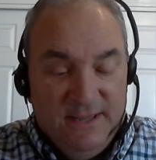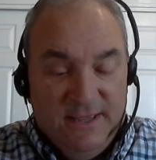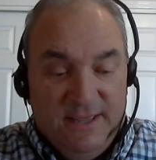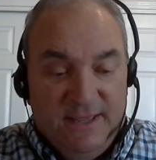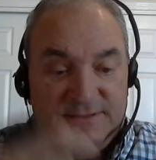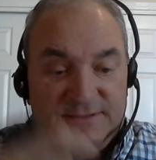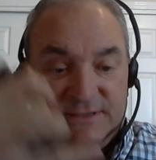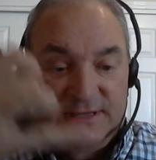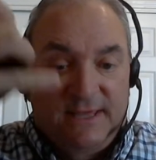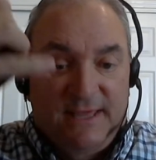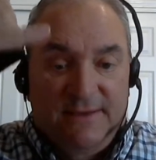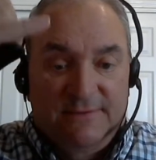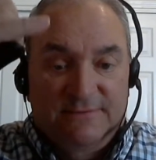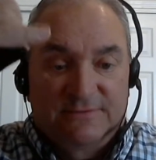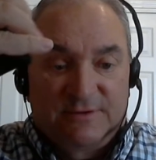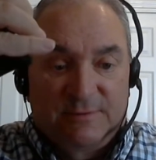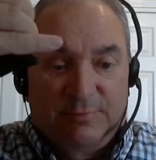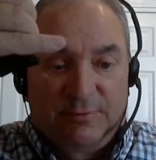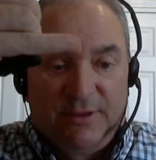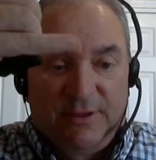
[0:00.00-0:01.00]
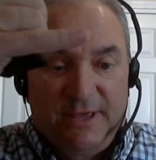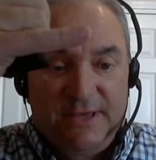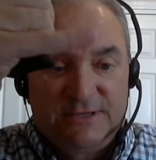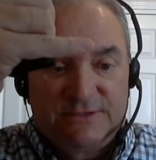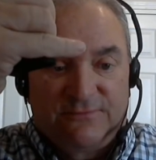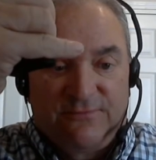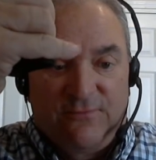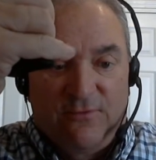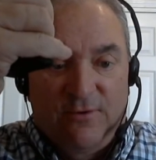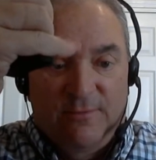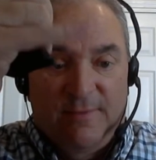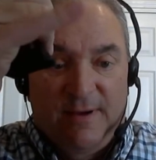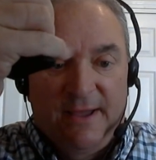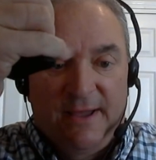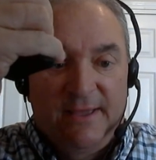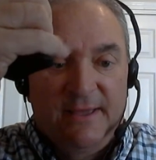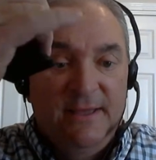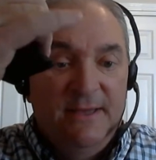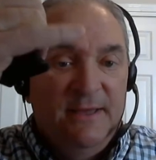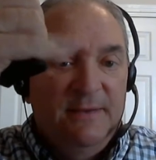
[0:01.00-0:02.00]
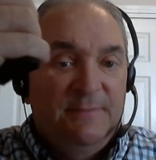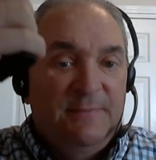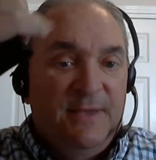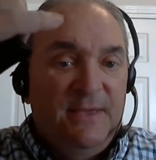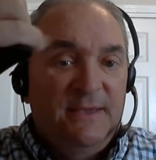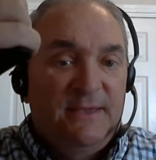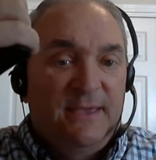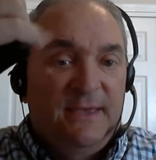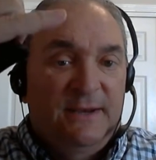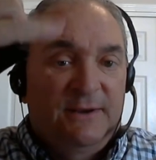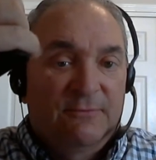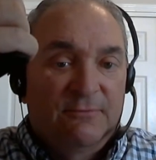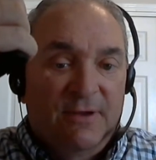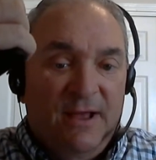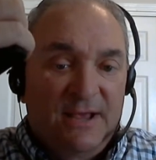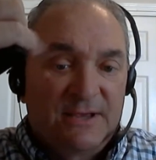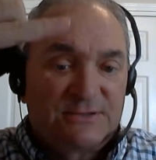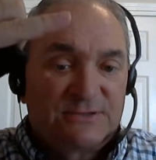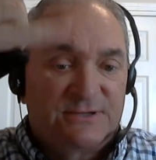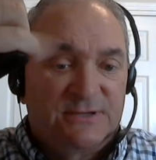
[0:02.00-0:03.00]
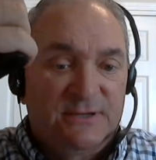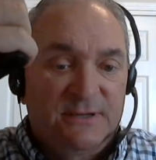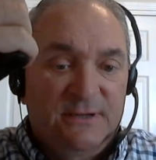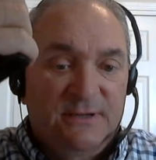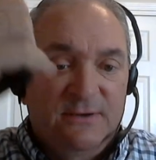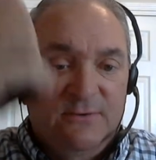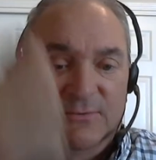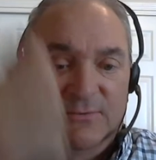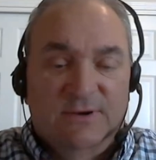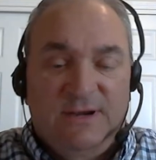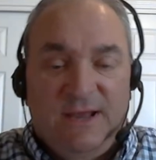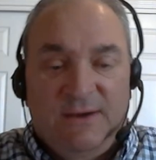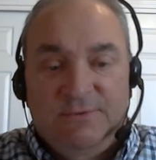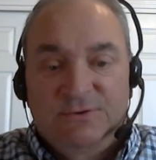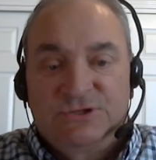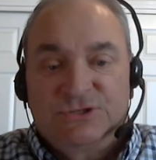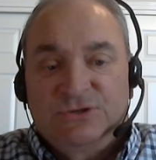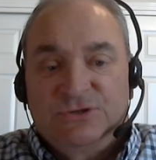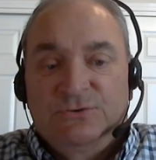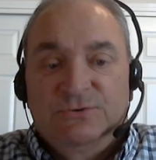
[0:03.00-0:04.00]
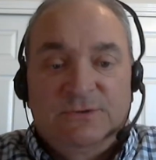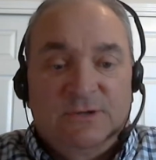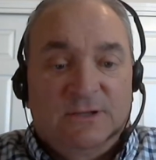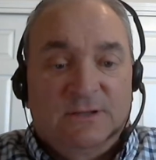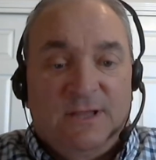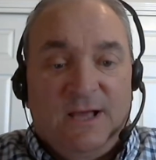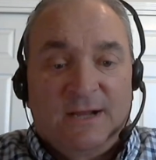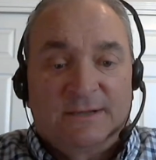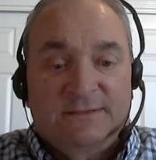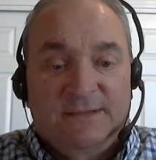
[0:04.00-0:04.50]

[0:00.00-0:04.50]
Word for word: is it gives a place for my pinky to rest when I was shooting a Glock